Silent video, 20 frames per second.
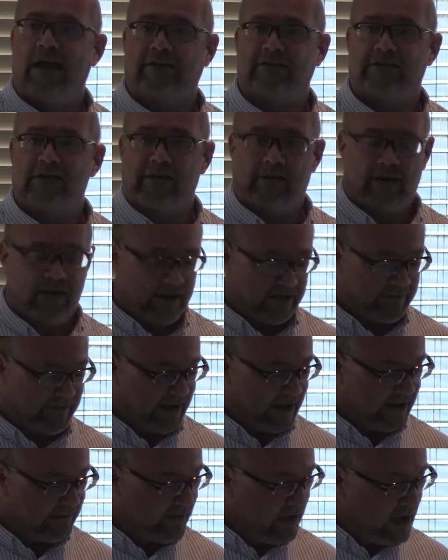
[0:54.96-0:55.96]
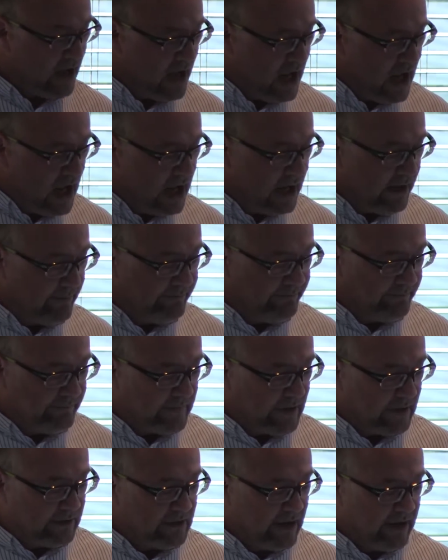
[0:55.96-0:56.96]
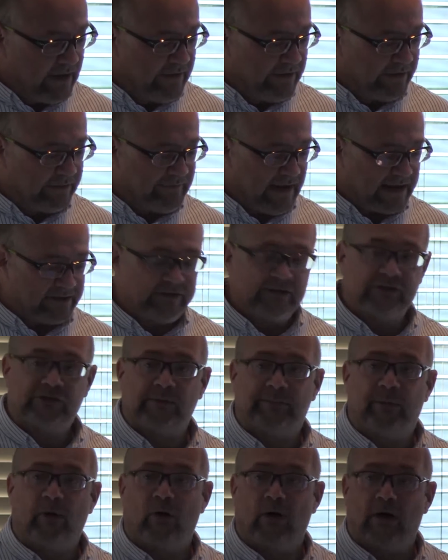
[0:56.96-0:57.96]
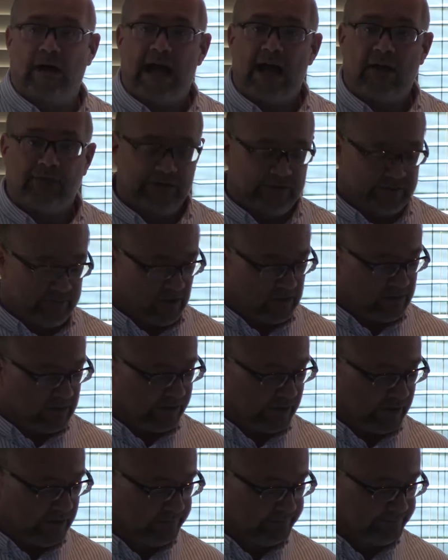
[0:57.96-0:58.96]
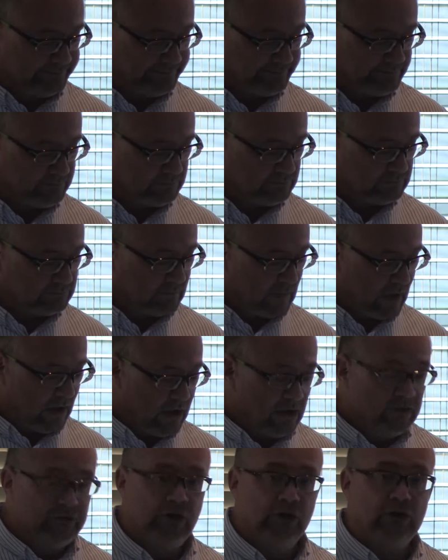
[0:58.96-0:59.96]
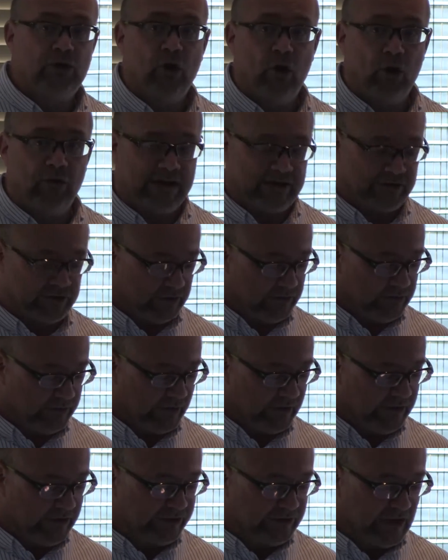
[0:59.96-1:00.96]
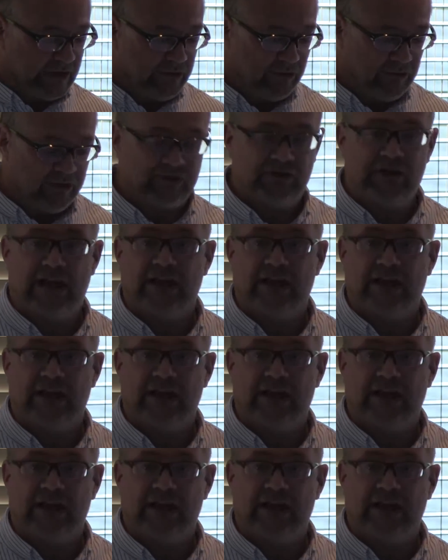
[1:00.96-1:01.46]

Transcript: That's another life I have. Um, none of these factors support a healthy democracy. Two core issues are the centralist